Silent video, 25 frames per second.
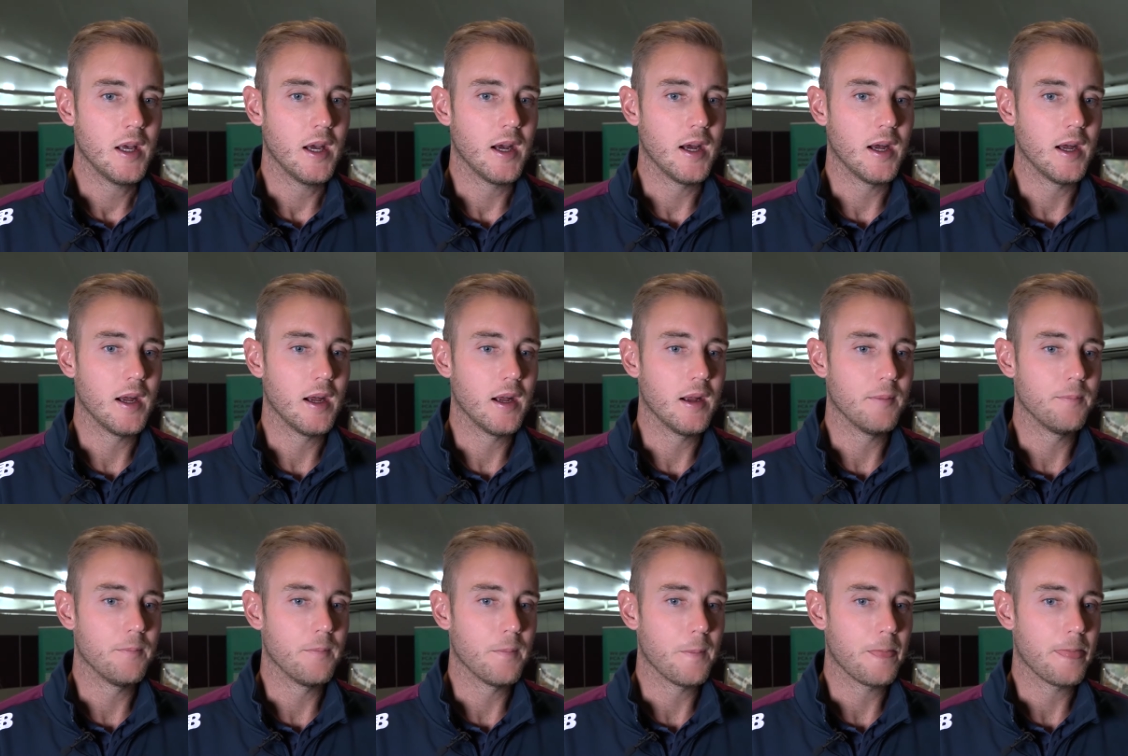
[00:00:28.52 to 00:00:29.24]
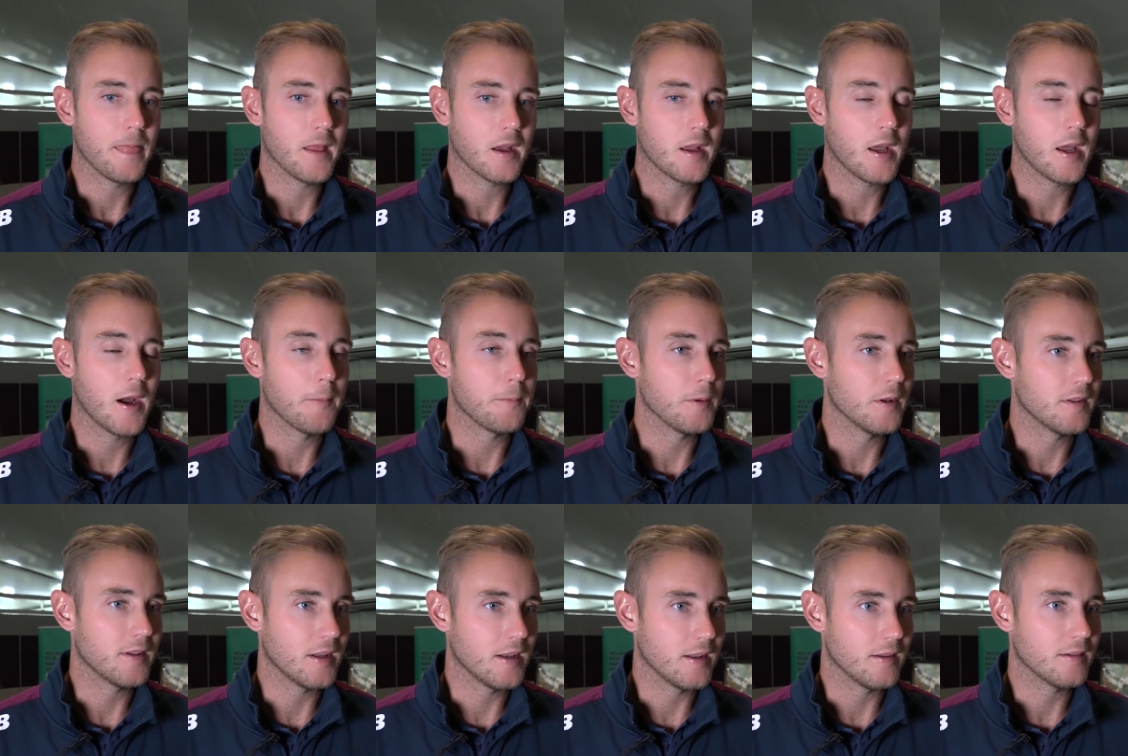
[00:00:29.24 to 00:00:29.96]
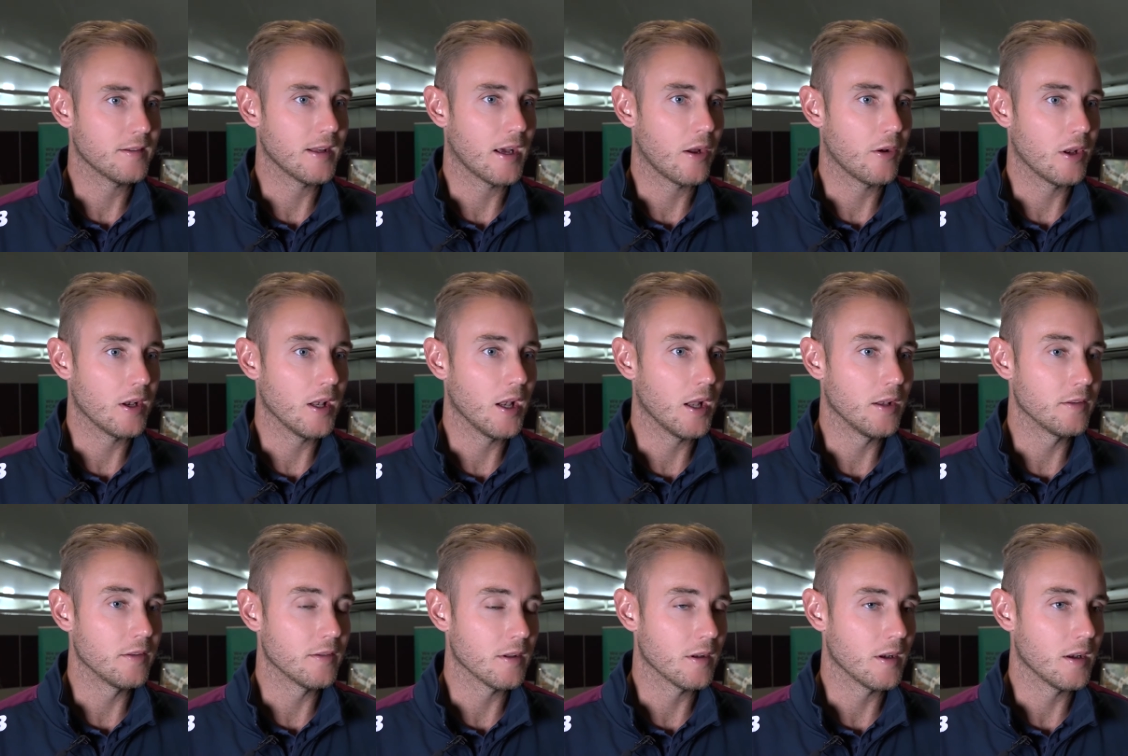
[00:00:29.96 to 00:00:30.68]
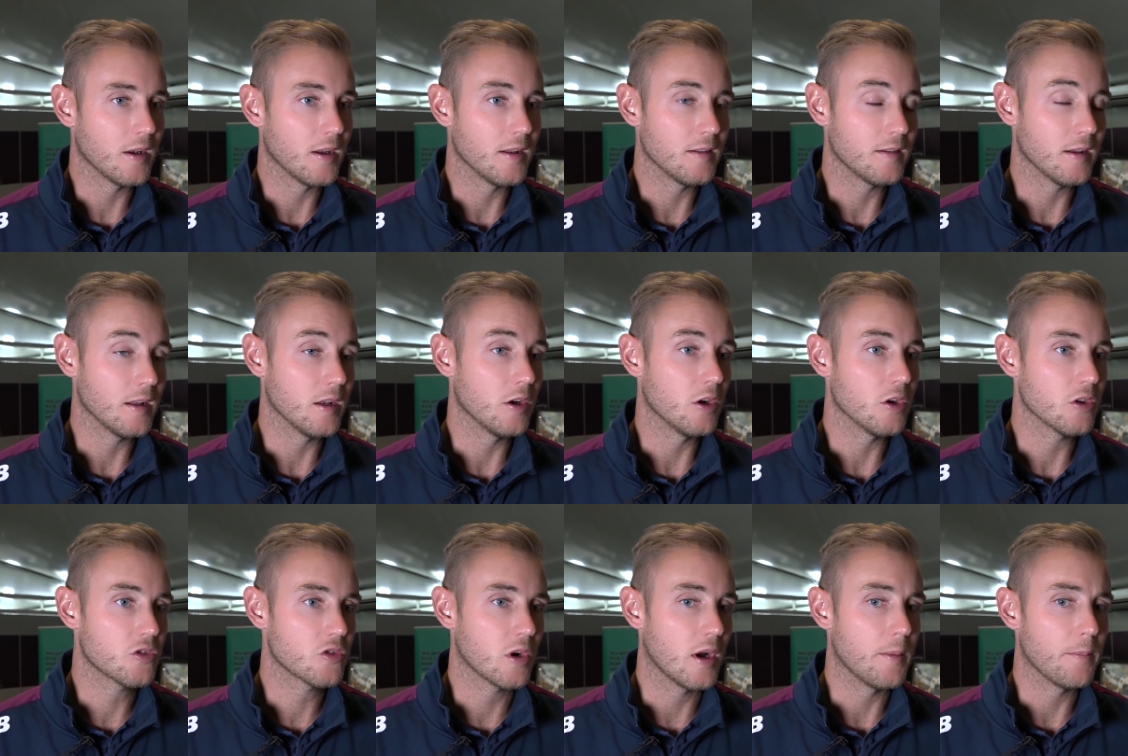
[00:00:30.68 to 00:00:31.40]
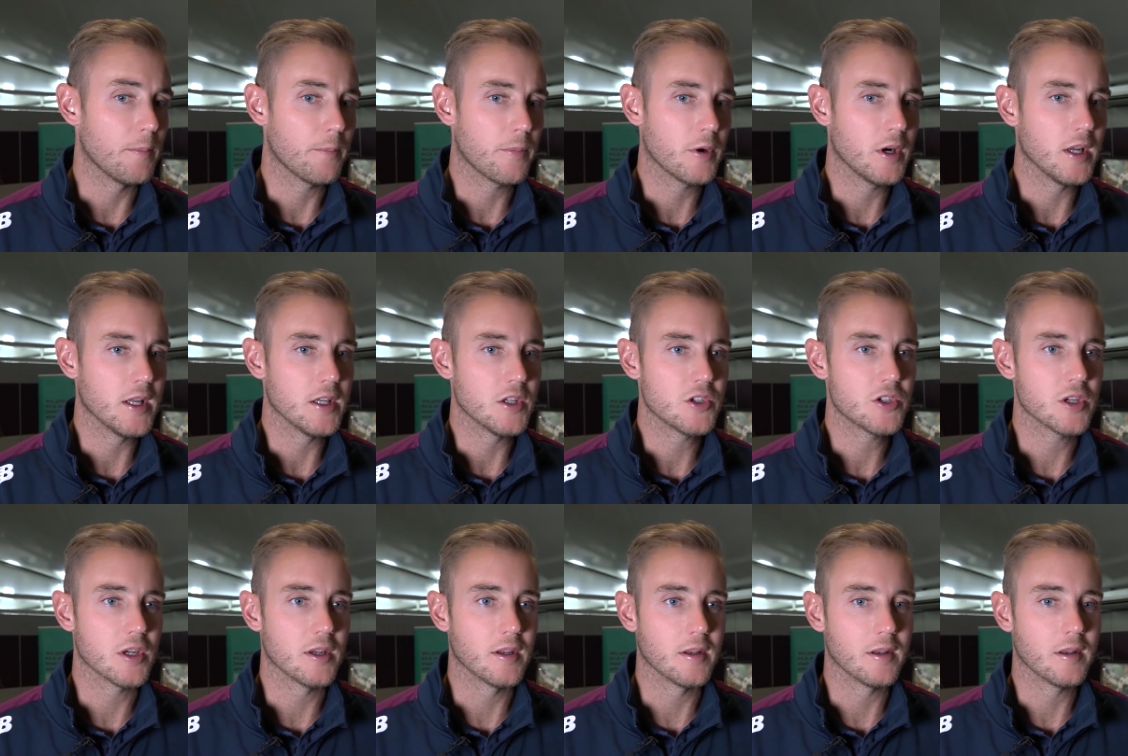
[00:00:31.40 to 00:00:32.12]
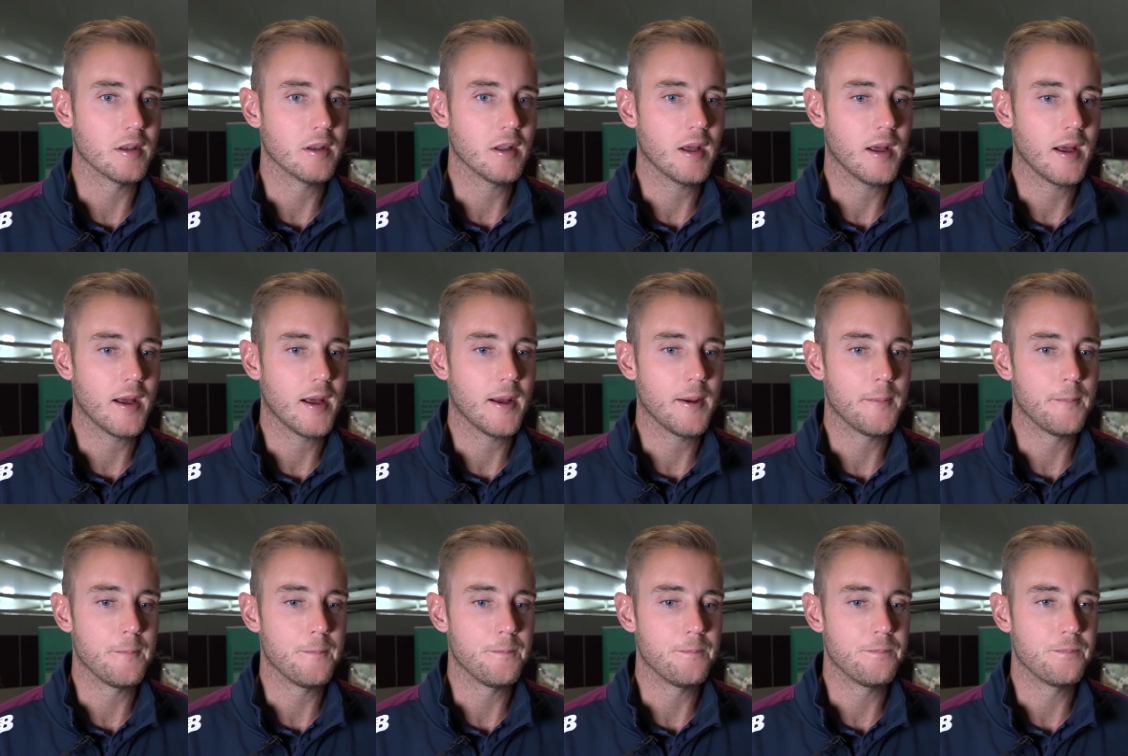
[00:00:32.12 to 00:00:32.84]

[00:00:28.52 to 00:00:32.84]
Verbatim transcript: um, a couple of dinners down in London and a dinner at Trent Bridge. And um,